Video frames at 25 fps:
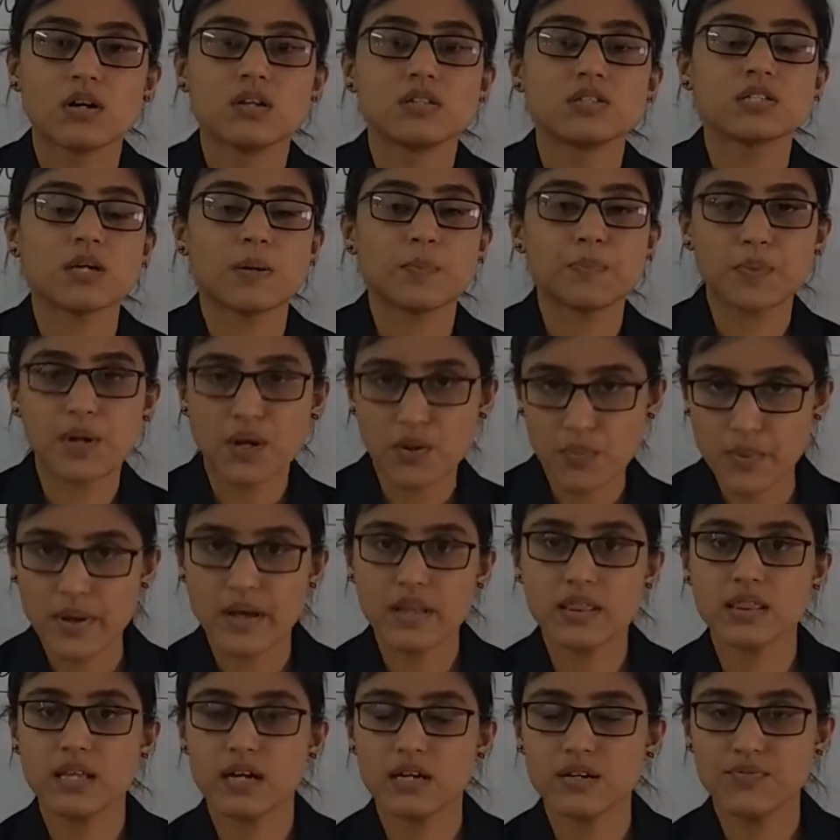chapter
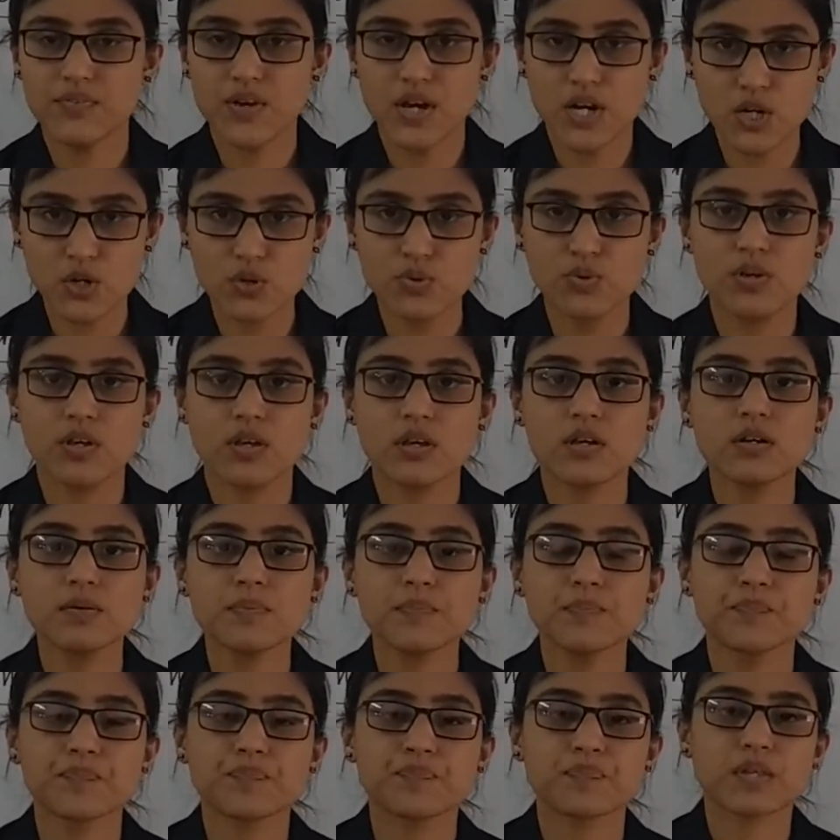1 that we are
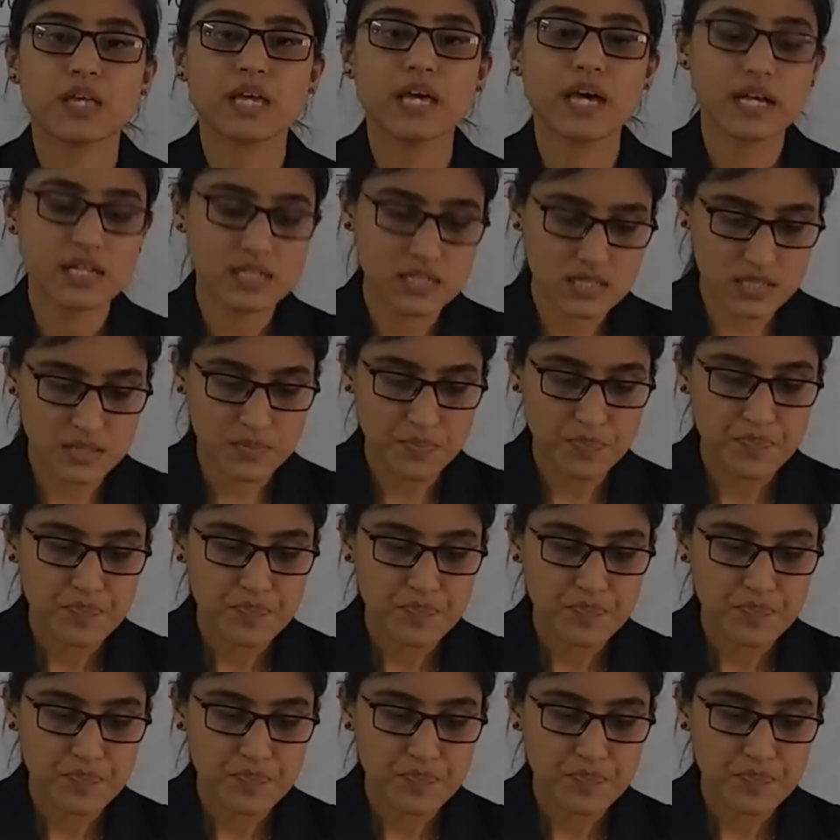doing. Yes?